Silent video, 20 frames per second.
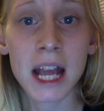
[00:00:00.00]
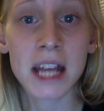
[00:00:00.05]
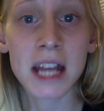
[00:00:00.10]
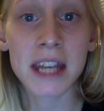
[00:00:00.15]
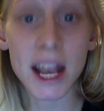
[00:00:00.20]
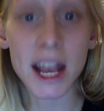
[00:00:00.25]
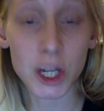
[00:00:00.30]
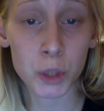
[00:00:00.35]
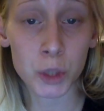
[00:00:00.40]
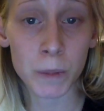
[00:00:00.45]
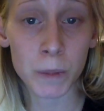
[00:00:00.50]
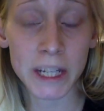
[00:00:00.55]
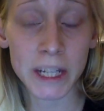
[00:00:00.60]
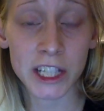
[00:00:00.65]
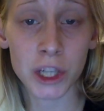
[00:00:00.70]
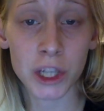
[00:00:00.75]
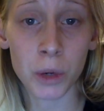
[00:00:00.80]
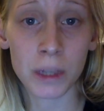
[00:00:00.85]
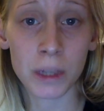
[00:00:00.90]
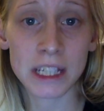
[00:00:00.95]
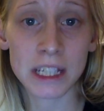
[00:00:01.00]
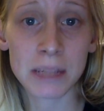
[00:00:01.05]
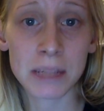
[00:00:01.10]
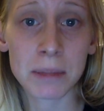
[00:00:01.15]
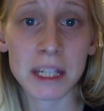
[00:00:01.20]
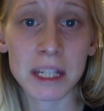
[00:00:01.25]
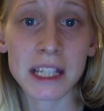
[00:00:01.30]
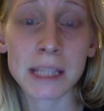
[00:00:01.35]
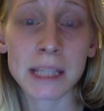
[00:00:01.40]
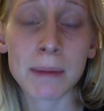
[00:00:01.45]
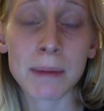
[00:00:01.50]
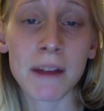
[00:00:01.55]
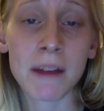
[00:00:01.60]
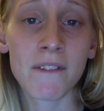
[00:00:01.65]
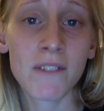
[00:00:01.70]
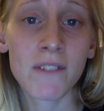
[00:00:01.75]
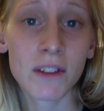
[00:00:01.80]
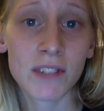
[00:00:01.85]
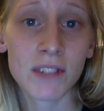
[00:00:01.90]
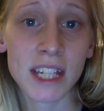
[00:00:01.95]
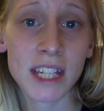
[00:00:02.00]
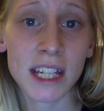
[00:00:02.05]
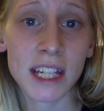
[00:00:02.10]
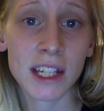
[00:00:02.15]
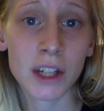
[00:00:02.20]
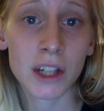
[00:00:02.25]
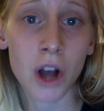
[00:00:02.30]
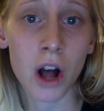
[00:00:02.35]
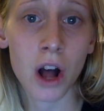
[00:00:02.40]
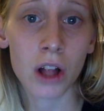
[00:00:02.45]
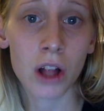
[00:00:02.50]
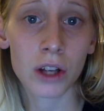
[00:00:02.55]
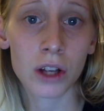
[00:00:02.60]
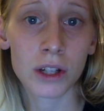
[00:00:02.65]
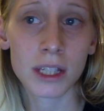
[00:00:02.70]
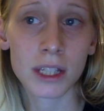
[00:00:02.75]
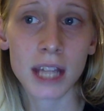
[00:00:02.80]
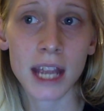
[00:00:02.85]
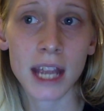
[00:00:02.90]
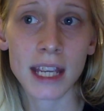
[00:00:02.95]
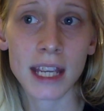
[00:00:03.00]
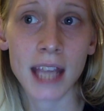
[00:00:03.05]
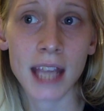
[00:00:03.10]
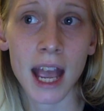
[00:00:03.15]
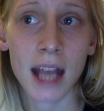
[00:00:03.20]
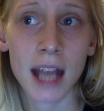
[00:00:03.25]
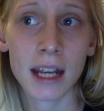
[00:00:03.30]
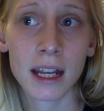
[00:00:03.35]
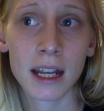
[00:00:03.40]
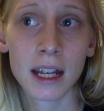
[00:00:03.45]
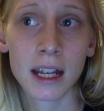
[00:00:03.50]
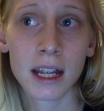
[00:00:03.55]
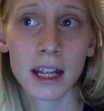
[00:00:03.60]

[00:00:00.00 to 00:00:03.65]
Next week it's going to be spend $15 and get